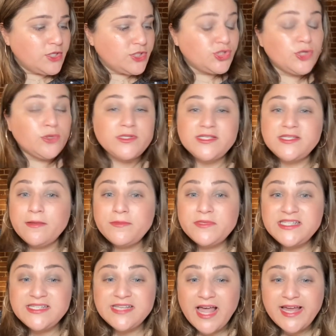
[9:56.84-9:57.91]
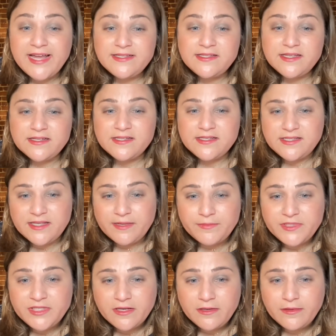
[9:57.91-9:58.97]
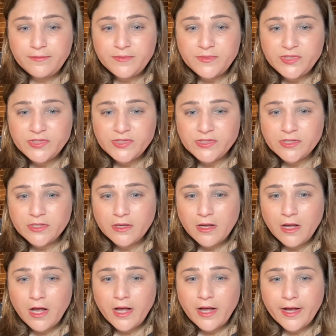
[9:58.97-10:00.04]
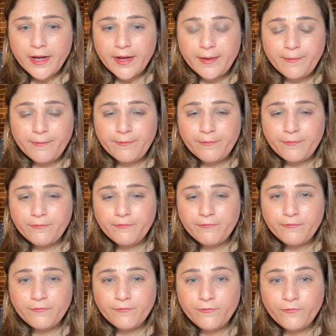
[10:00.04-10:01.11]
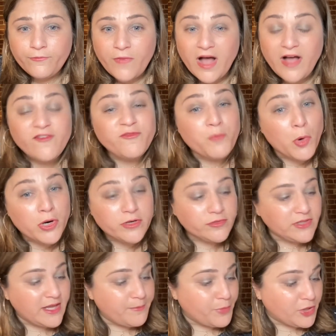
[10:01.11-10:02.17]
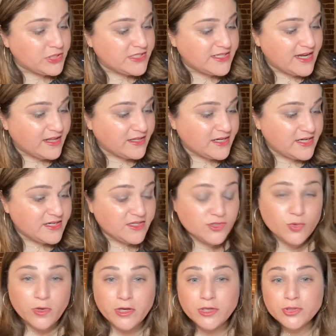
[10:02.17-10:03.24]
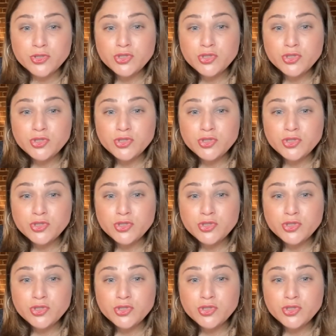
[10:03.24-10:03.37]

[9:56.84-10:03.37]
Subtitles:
So some signs and symptoms of borderline personality disorder.